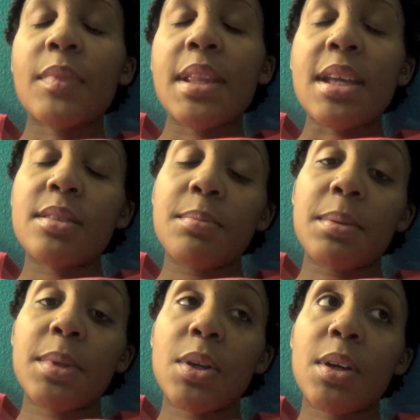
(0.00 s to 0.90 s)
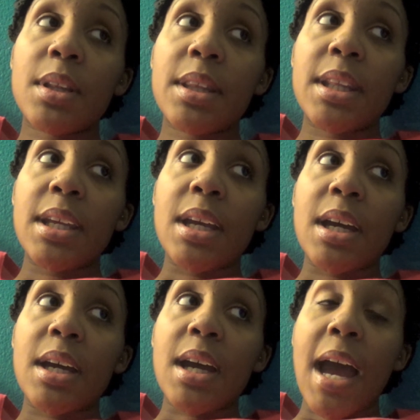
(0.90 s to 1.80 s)
that's when they put me on the
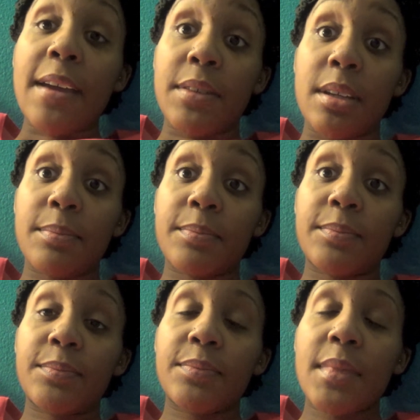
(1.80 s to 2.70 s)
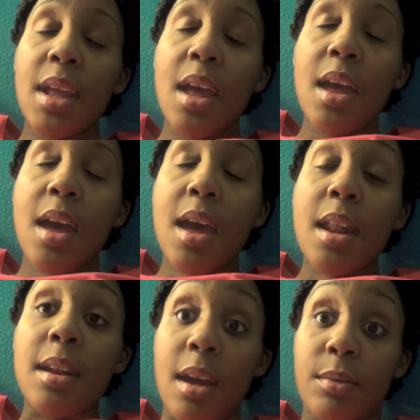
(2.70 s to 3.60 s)
IV.
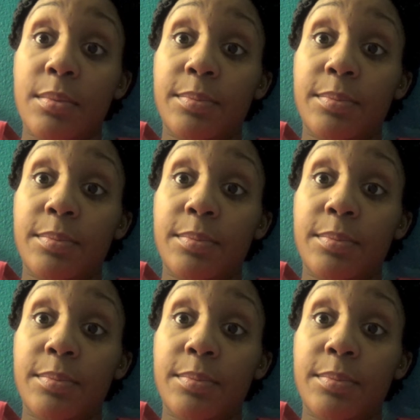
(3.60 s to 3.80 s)
Now,